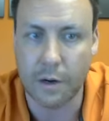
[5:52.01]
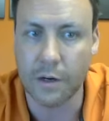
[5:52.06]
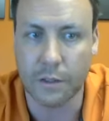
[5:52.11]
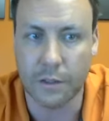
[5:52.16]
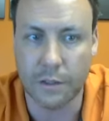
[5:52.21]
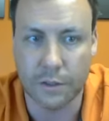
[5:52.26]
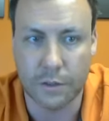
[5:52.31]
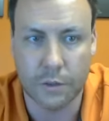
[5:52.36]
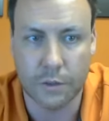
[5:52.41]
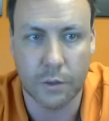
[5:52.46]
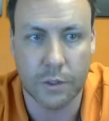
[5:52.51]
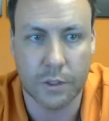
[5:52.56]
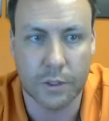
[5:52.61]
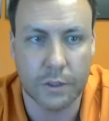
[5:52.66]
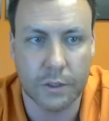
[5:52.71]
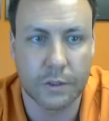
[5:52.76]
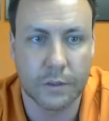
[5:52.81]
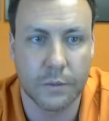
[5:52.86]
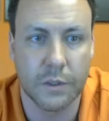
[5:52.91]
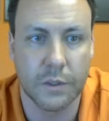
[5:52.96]
hard to
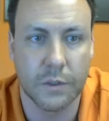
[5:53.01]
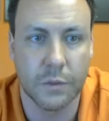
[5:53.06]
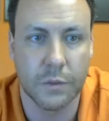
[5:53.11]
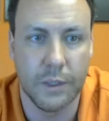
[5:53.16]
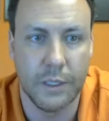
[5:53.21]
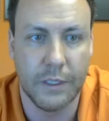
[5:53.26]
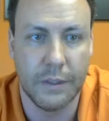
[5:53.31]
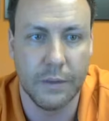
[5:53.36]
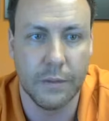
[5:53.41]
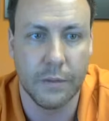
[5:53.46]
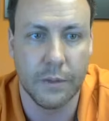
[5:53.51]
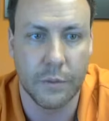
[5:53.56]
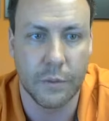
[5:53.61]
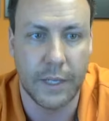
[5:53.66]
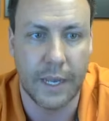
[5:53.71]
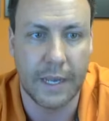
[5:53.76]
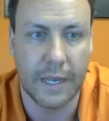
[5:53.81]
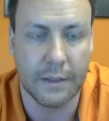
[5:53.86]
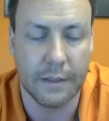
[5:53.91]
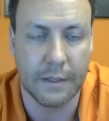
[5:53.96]
source once we
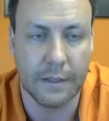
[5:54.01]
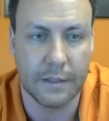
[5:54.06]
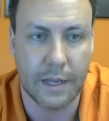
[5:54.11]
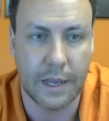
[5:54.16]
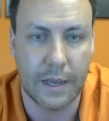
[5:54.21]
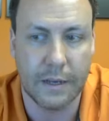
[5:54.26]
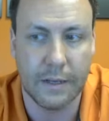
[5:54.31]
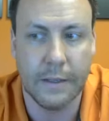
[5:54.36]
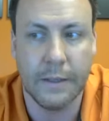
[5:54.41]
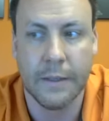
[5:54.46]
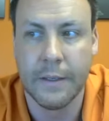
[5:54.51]
had the design.